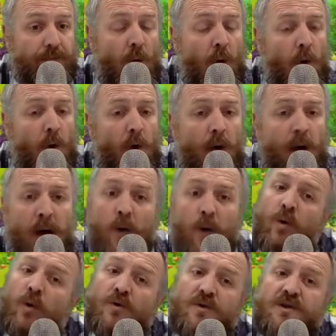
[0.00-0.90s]
Or I
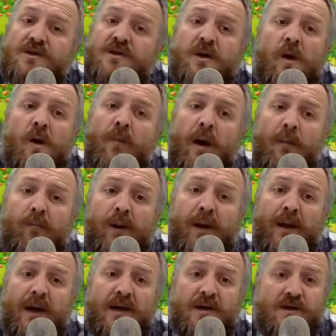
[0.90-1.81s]
will just tell my
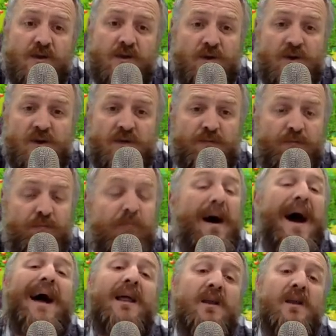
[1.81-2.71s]
players to just
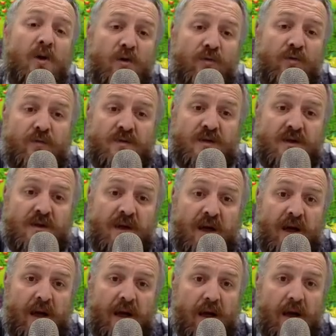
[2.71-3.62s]
ban you from
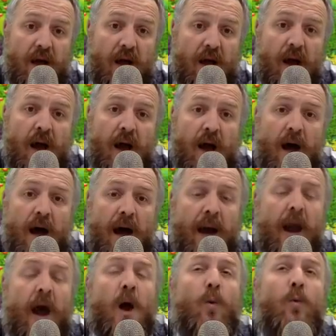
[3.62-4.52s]
today.
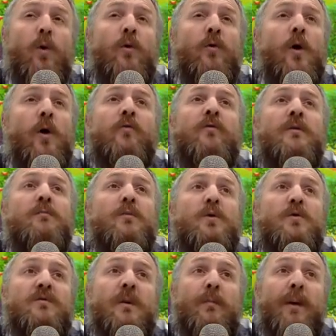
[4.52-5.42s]
And I will not
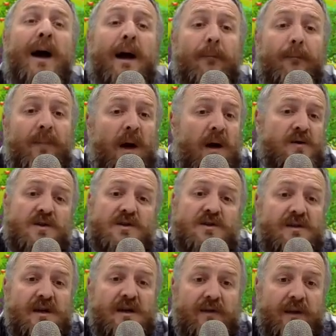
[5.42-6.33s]
remove the ban. I'll
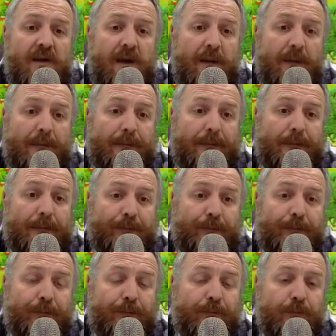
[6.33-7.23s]
just leave it there.
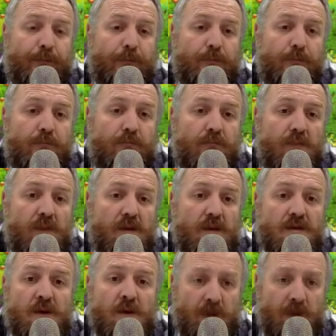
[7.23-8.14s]

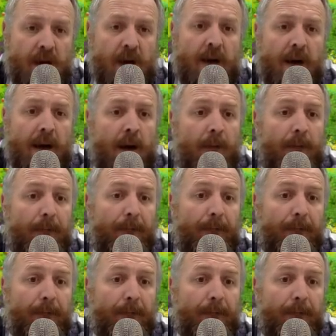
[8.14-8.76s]
So cut it out.